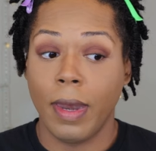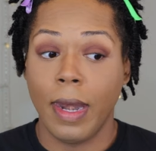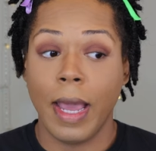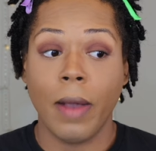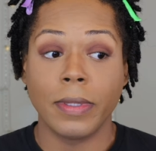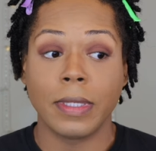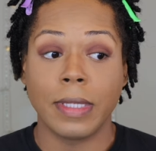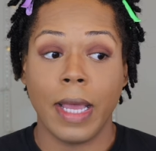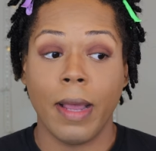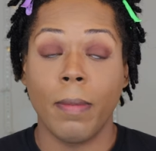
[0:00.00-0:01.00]
now is the
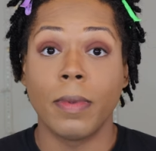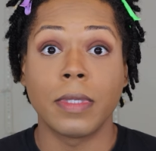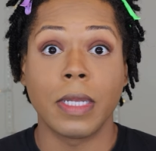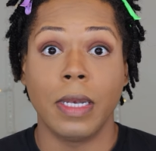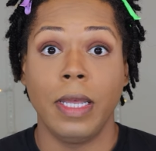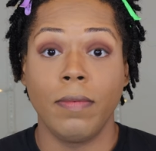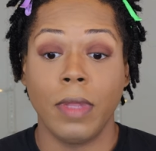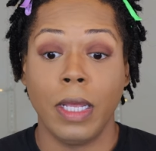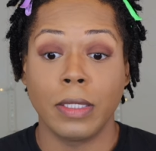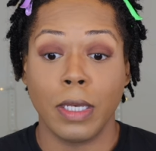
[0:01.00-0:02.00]
time to
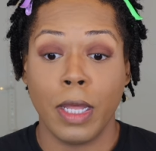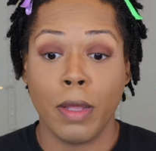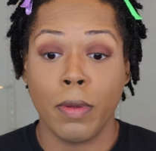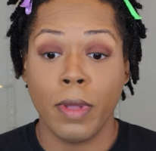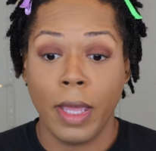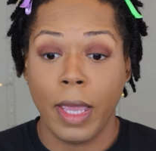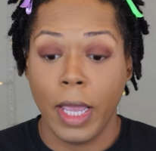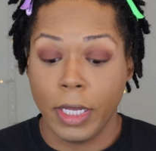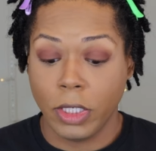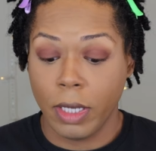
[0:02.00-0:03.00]
leave things alone
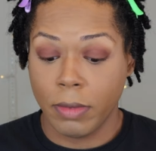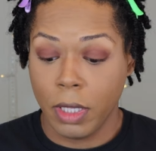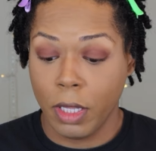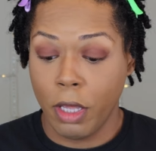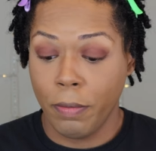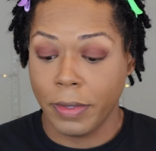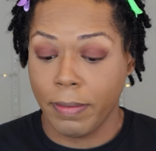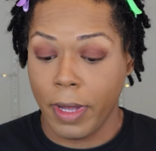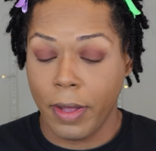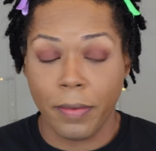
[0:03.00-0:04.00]
and jump to the Cupid's
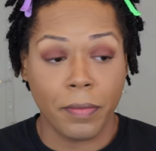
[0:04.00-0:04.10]
bow.